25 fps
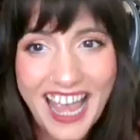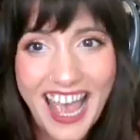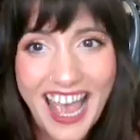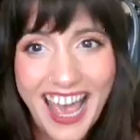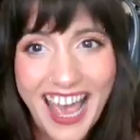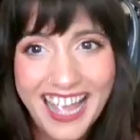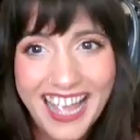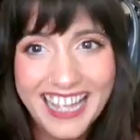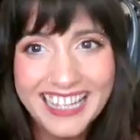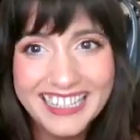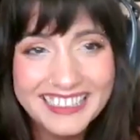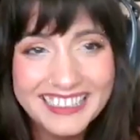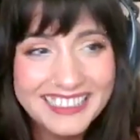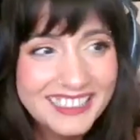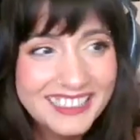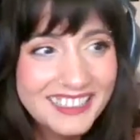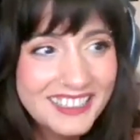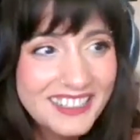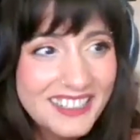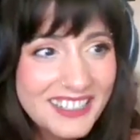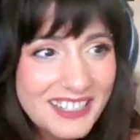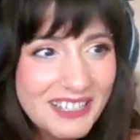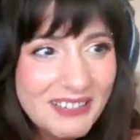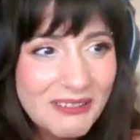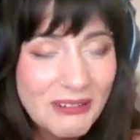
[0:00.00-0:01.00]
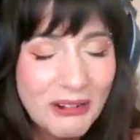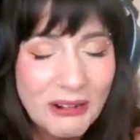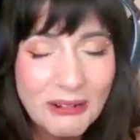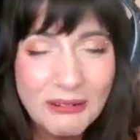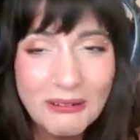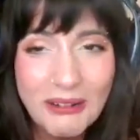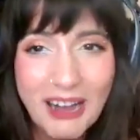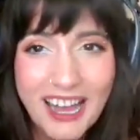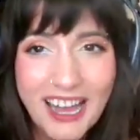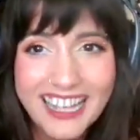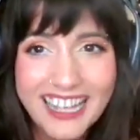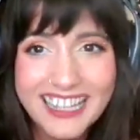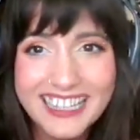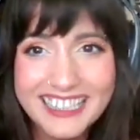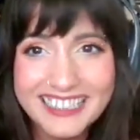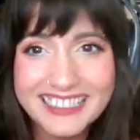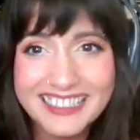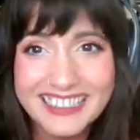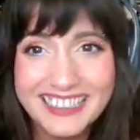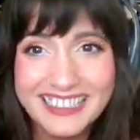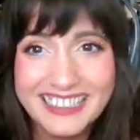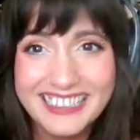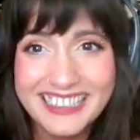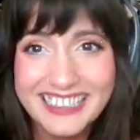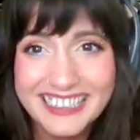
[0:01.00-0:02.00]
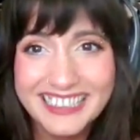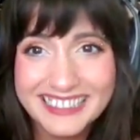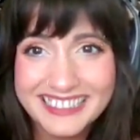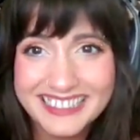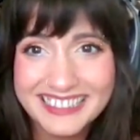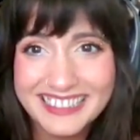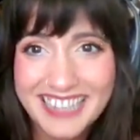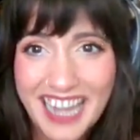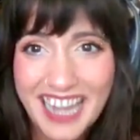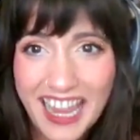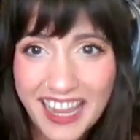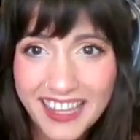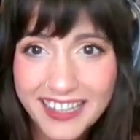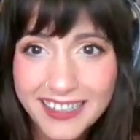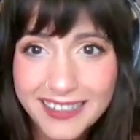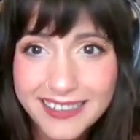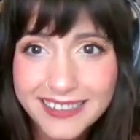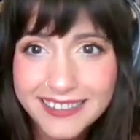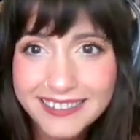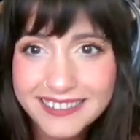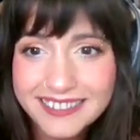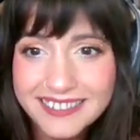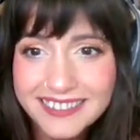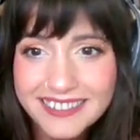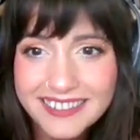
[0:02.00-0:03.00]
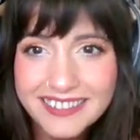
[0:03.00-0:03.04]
Okay. Why isn't he a snake?